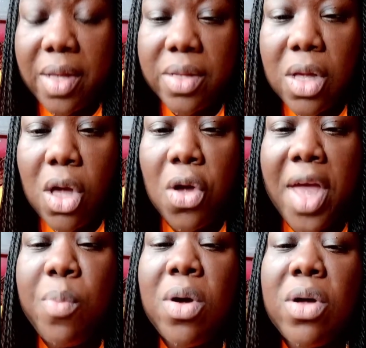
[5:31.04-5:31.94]
Okay,
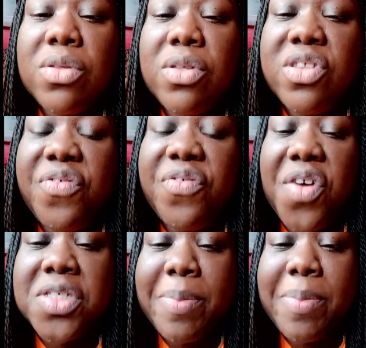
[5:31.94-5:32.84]
well, the
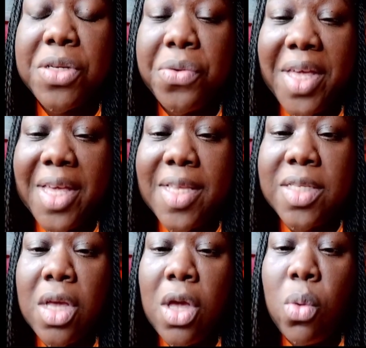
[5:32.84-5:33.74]
first obstacle
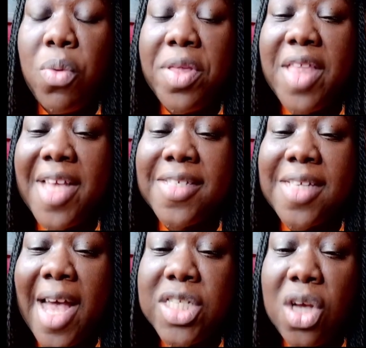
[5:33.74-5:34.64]
is when they
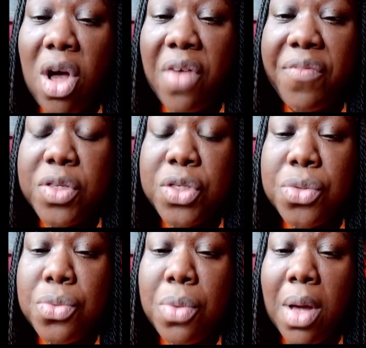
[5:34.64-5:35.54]
signed off
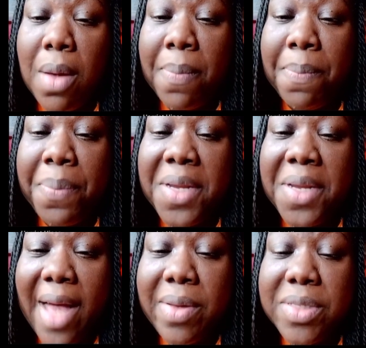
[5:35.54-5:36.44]
to put
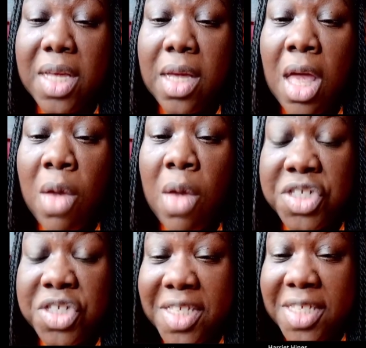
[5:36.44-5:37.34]
housing,
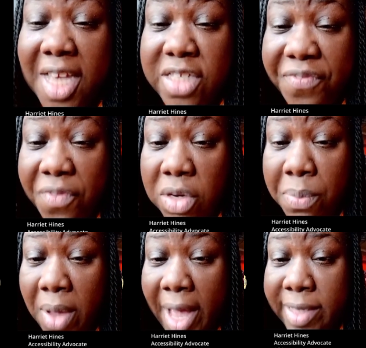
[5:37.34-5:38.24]
which they say is
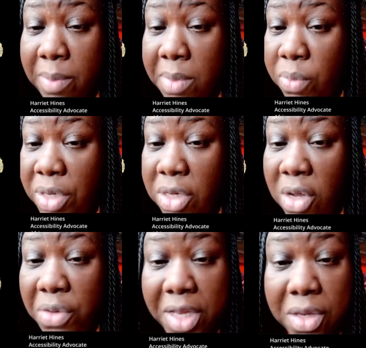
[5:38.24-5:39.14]
affordable housing, but we know
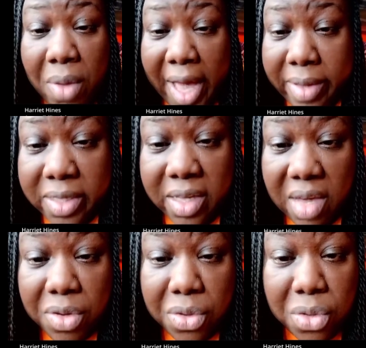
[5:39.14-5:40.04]
that no housing
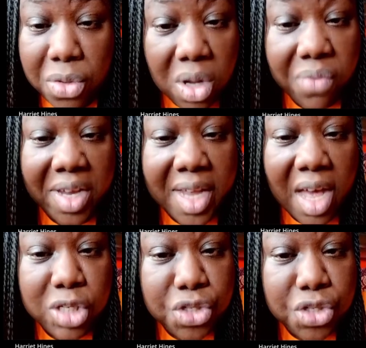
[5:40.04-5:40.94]
here in New York right now
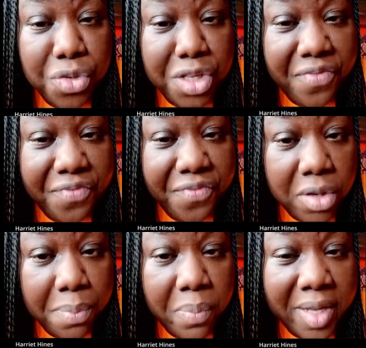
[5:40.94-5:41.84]
is truly
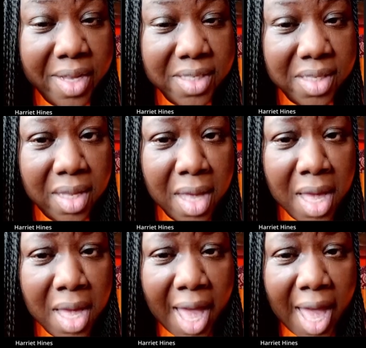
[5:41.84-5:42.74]
affordable because of the
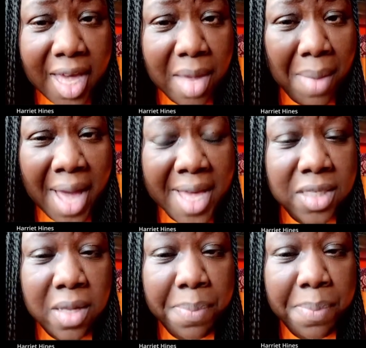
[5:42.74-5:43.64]
AMI is
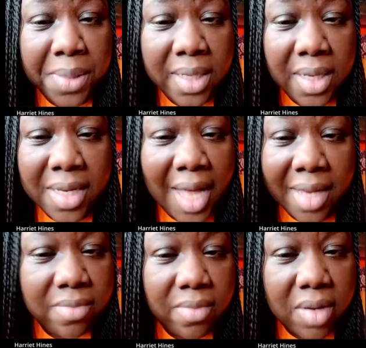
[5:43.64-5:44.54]
completely not
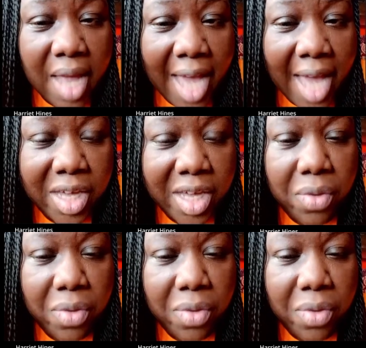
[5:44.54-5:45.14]
accurate.